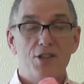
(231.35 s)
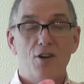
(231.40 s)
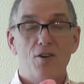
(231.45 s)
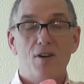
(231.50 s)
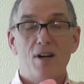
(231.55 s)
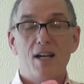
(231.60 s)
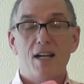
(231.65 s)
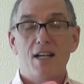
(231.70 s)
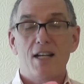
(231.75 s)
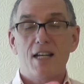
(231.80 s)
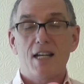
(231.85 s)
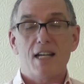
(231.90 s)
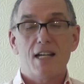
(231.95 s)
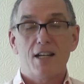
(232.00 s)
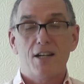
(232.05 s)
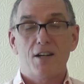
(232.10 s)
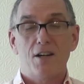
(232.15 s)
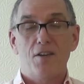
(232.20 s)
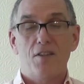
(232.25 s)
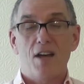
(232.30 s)
tying
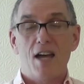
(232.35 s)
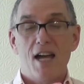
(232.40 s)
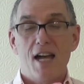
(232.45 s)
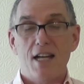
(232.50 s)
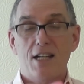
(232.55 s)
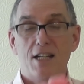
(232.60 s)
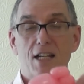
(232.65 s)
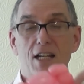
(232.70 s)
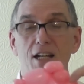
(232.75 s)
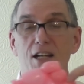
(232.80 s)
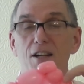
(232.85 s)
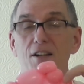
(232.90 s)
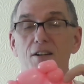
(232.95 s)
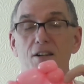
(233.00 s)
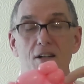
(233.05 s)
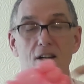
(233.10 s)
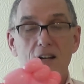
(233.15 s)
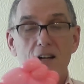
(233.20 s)
the head in,